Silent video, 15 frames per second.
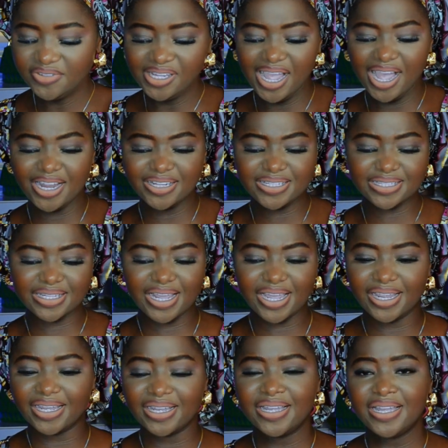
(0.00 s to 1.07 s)
And it's
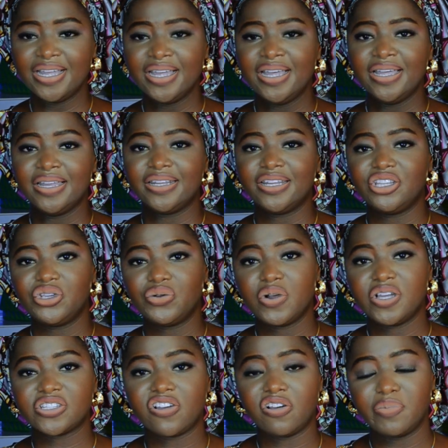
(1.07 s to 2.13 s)
like the
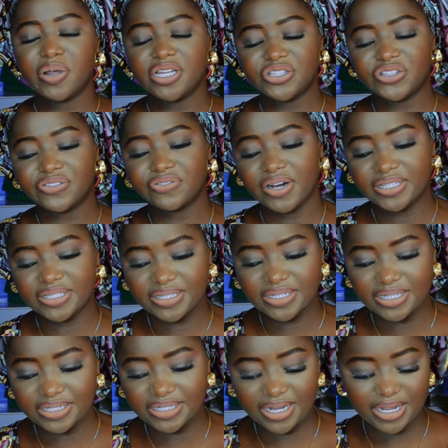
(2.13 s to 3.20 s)
US government is
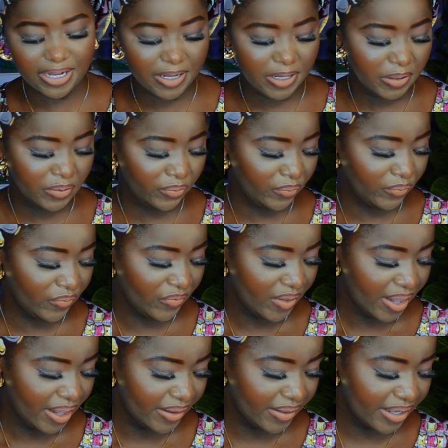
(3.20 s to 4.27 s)
threatening
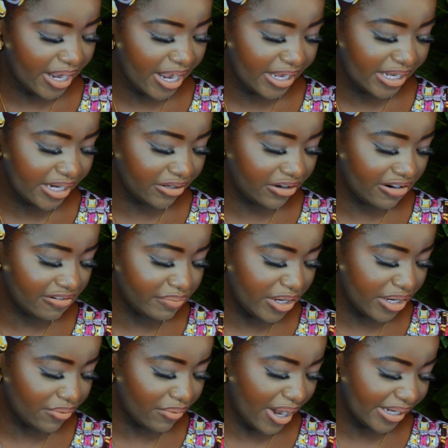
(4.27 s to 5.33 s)
the Ghanaian
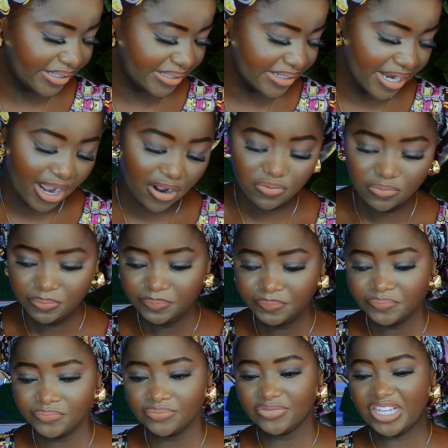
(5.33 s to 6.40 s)
government right now.
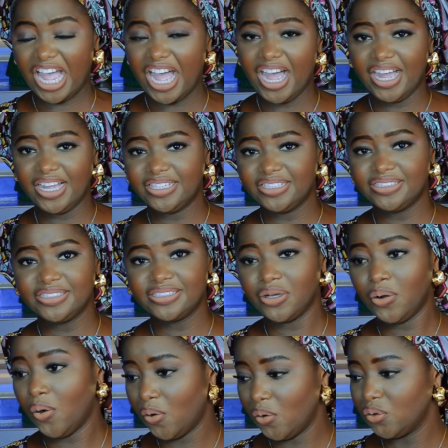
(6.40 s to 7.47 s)
And,
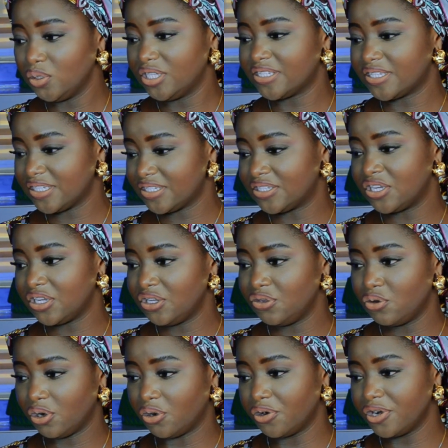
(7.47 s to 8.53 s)
oh, you
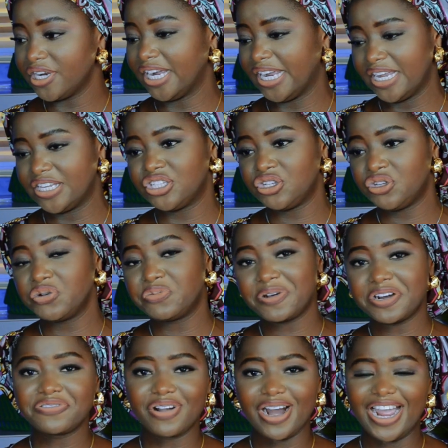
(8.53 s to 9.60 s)
are going against
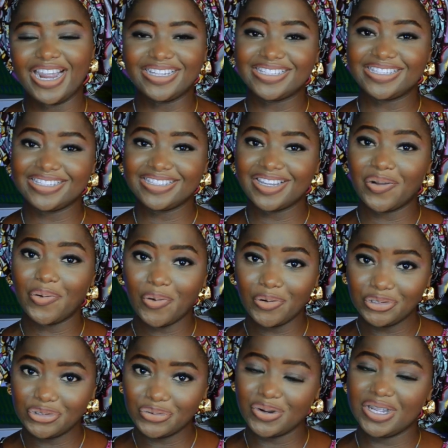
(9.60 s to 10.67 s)
human rights, the whole
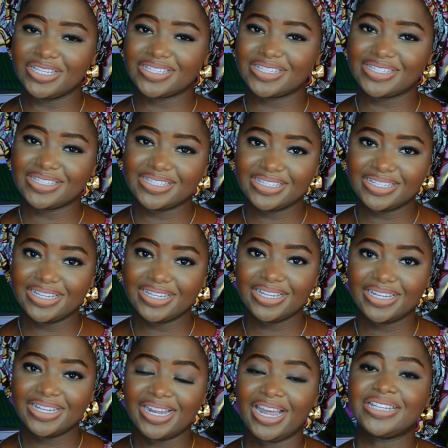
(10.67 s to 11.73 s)
US,
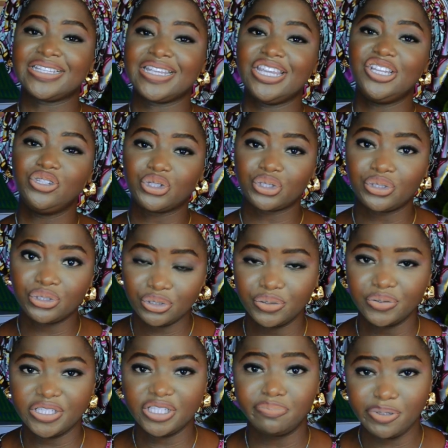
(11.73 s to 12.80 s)
that
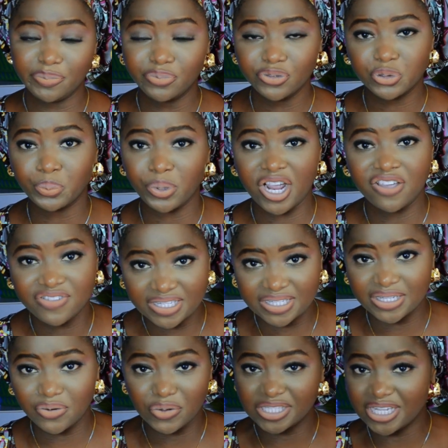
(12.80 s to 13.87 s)
intrude in people's
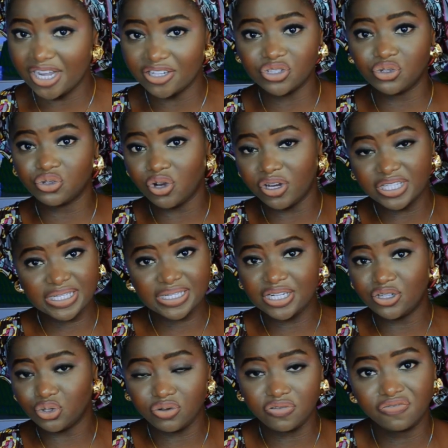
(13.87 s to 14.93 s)
privacy without, you don't
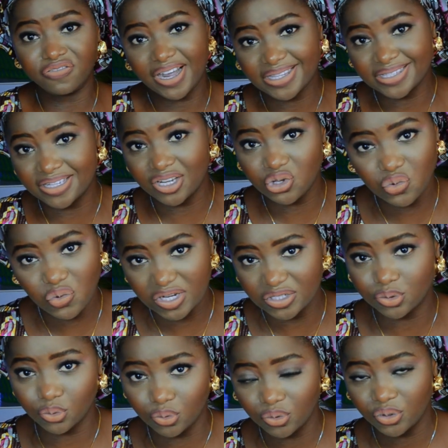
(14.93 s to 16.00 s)
need to invite the US,
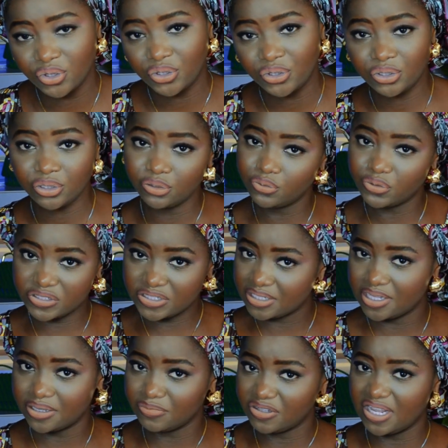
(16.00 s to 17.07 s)
so you see
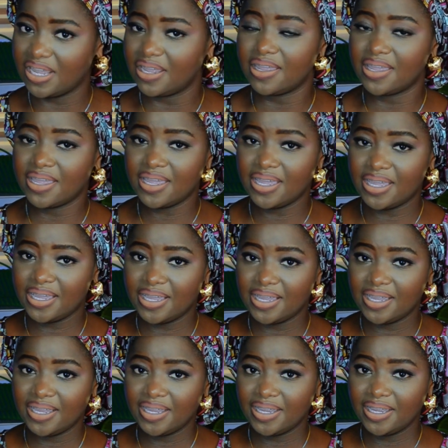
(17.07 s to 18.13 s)
them there.
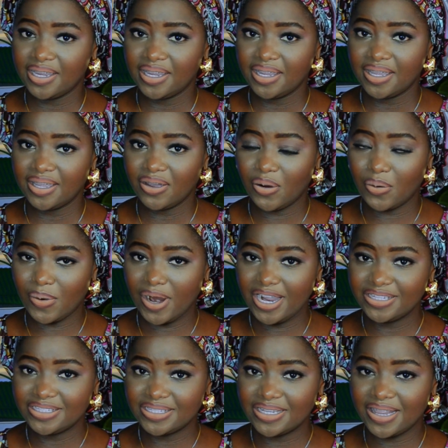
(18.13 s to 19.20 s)
All
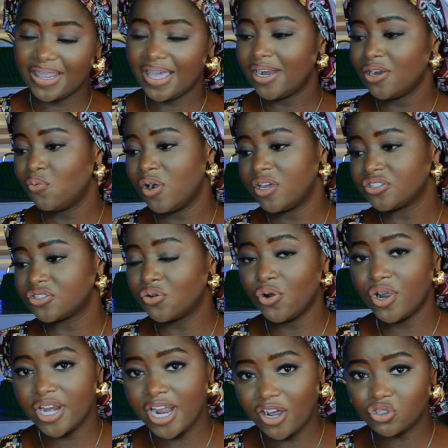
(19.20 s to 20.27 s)
right, they are the ones
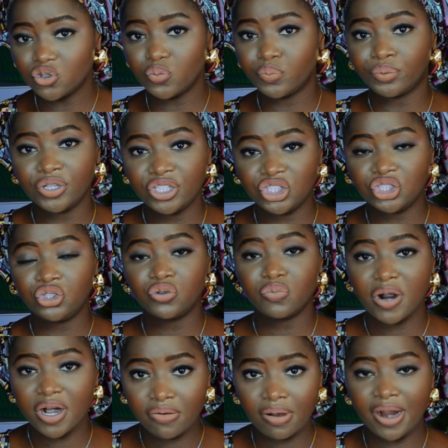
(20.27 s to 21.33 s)
going out to preach
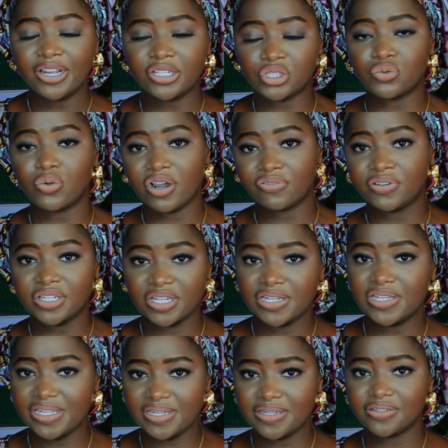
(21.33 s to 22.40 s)
human rights to African
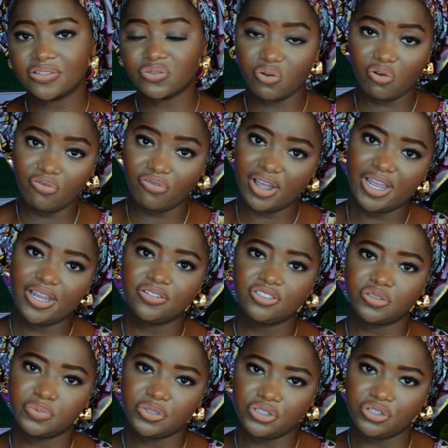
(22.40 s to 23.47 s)
leaders over
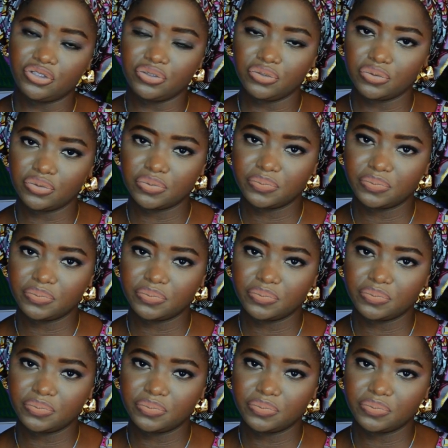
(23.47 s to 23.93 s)
LGBTQ.